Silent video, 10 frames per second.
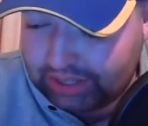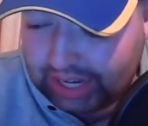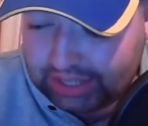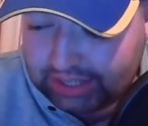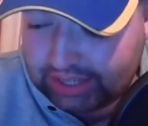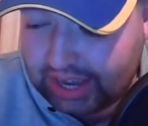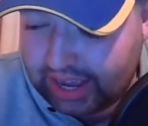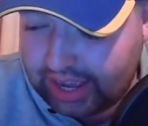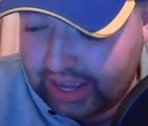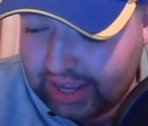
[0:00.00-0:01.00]
It's
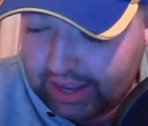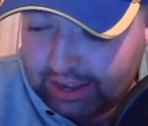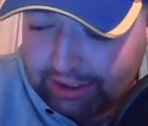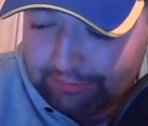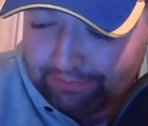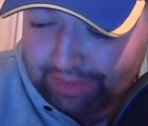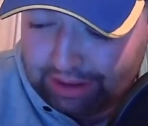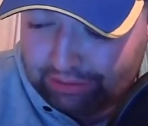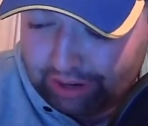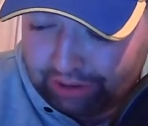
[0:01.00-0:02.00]

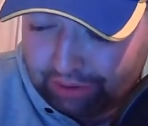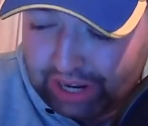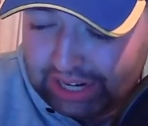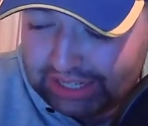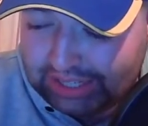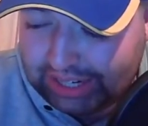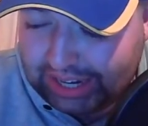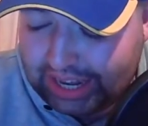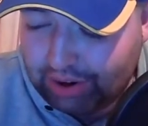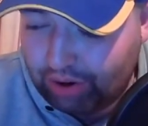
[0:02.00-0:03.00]
like
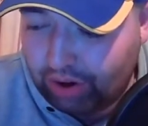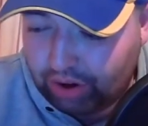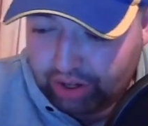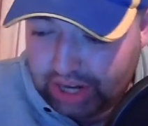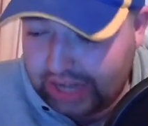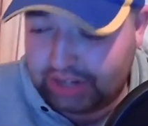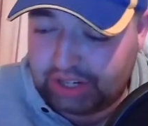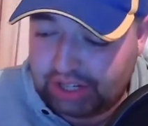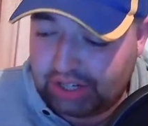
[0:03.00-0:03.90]
realistically, you're looking at